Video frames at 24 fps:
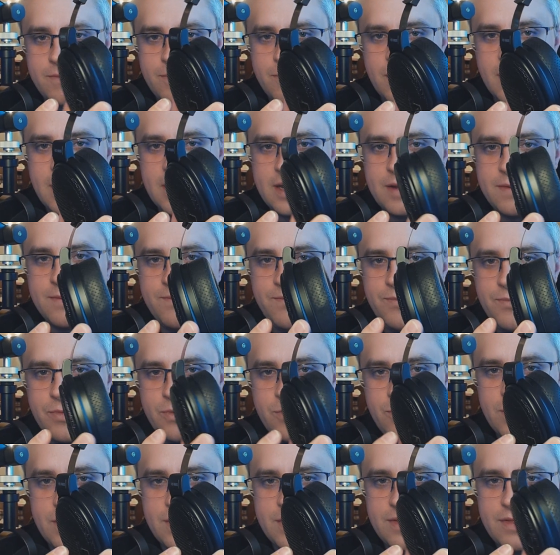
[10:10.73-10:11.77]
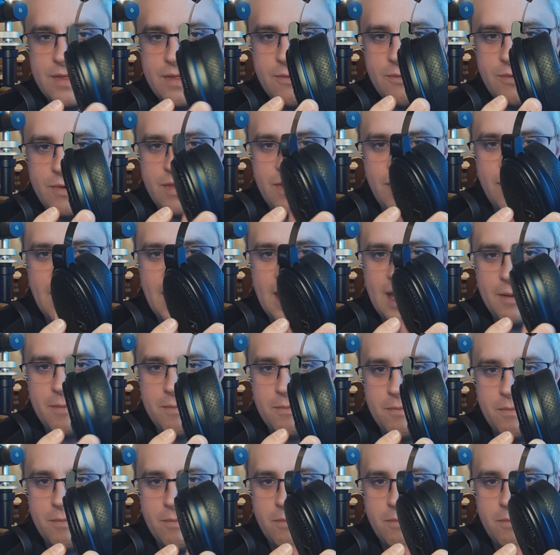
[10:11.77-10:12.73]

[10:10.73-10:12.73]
right, with that